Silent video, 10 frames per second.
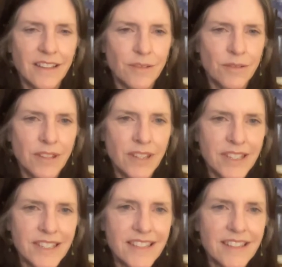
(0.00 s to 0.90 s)
through
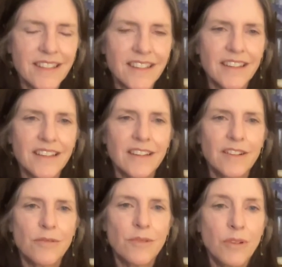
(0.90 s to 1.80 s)
this
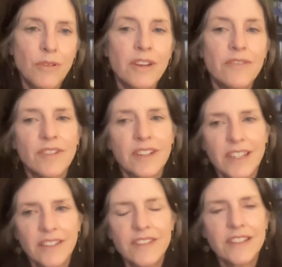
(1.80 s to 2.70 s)
road of
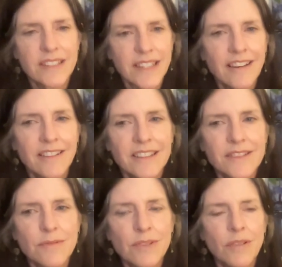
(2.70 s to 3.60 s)
forgiveness, down
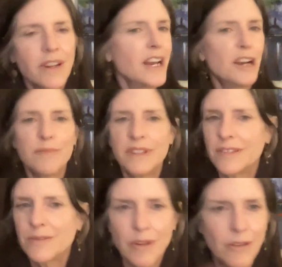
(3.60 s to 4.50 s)
this road and up
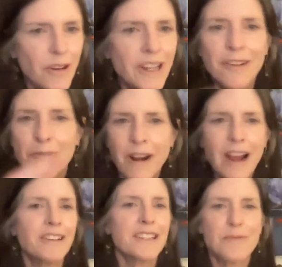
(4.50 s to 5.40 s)
this road and
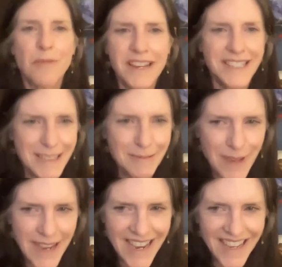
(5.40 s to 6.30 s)
around its winding
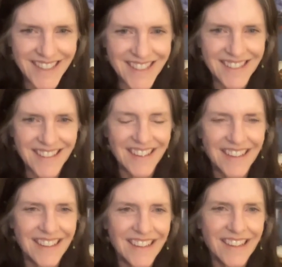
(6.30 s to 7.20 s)
paths,
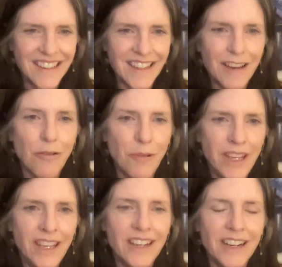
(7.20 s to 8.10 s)
that
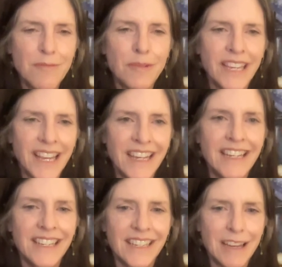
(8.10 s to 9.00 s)
we come again
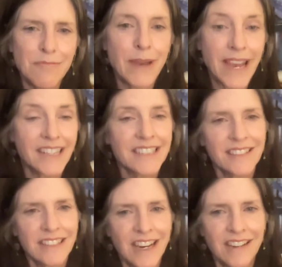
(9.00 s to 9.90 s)
and again back
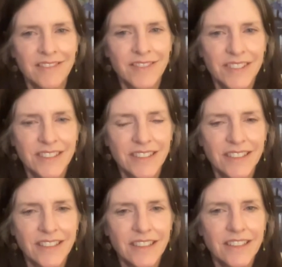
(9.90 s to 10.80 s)
to love.
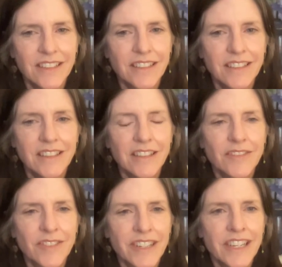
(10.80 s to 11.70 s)

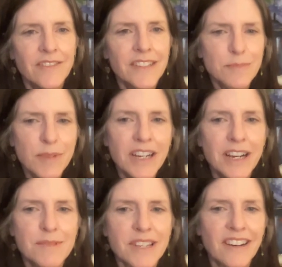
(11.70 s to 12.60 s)
Forgiveness
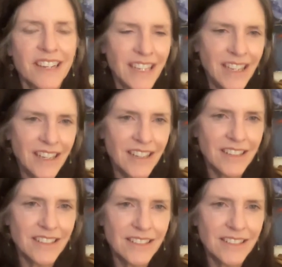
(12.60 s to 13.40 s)
becomes our key.